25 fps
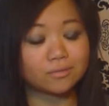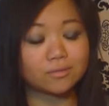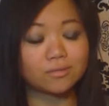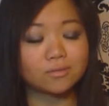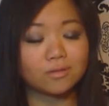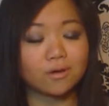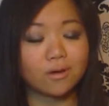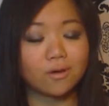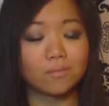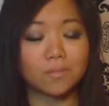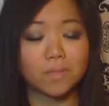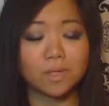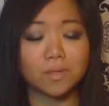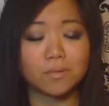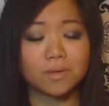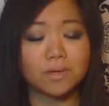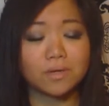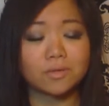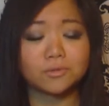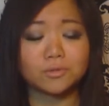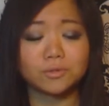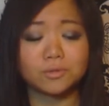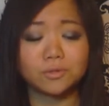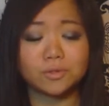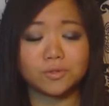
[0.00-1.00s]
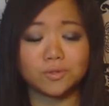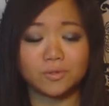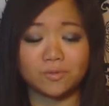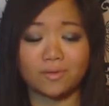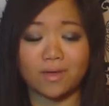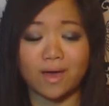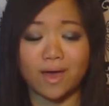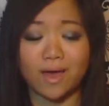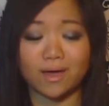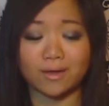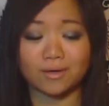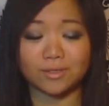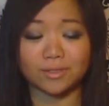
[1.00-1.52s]
So maybe I'll do
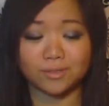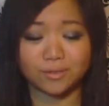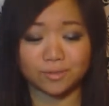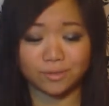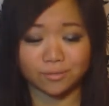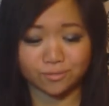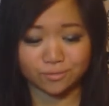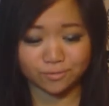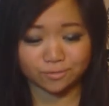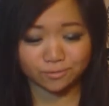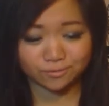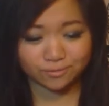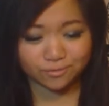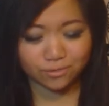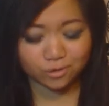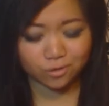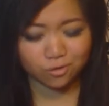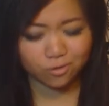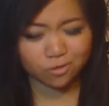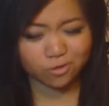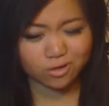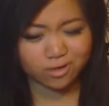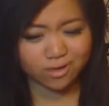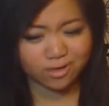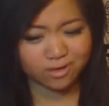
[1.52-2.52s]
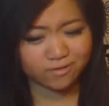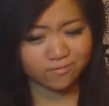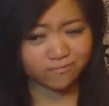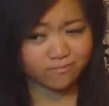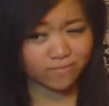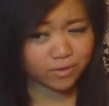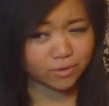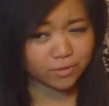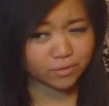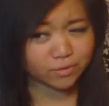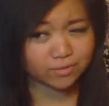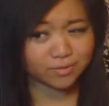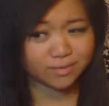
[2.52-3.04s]
that soon, or like
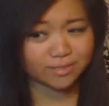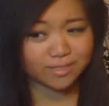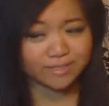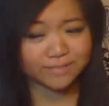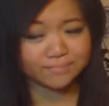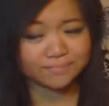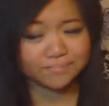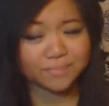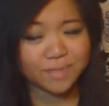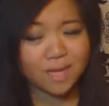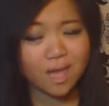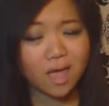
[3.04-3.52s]
eventually.